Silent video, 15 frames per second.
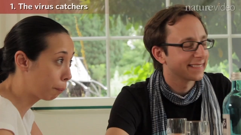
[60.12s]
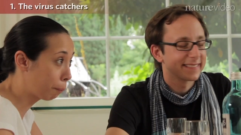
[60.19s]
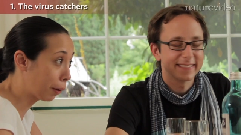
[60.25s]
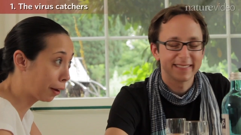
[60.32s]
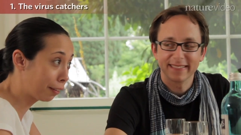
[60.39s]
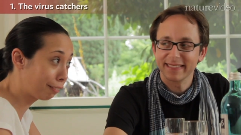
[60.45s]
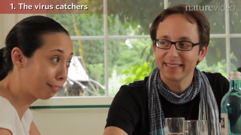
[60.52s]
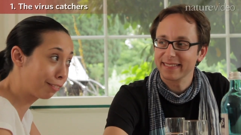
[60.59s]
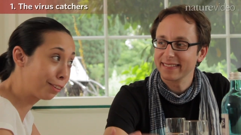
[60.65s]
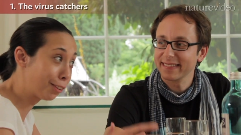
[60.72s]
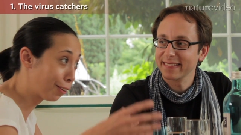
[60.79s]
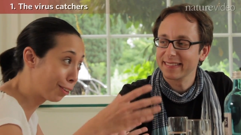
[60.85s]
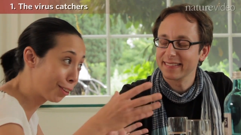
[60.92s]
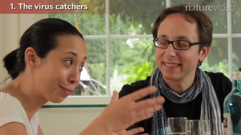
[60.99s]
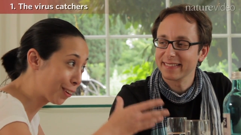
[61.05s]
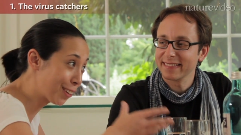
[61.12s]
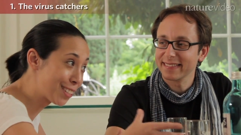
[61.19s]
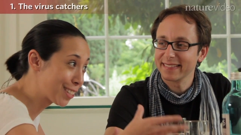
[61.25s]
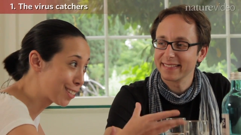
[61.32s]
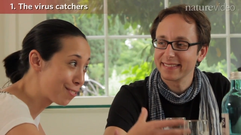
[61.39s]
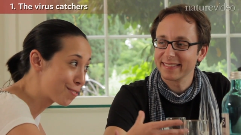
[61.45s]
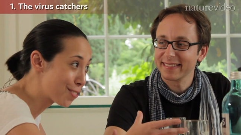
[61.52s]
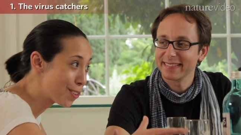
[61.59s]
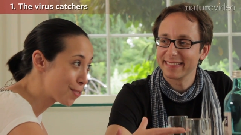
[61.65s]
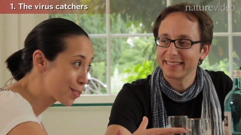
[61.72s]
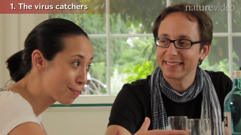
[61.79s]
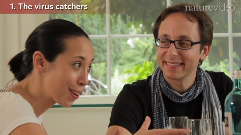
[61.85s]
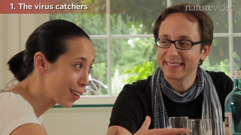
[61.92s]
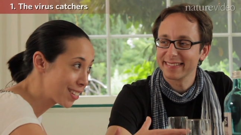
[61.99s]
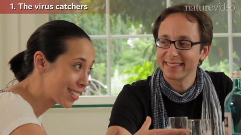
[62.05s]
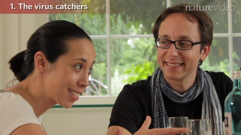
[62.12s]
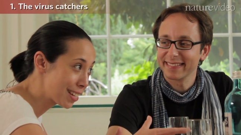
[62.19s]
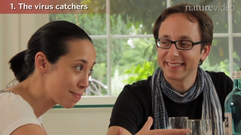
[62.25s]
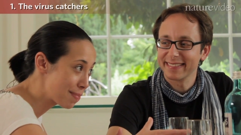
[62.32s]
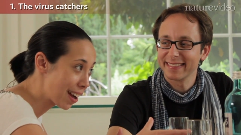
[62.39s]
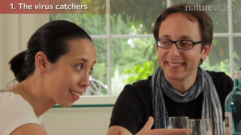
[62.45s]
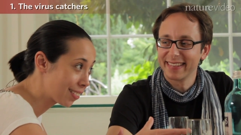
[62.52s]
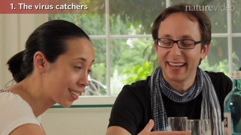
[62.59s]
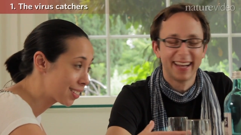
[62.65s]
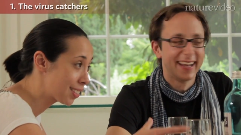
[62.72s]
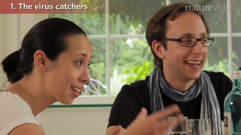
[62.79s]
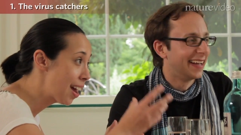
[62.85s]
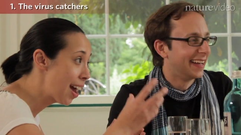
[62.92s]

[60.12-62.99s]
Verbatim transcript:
Speaker 1: But you're the most informed person about well, this.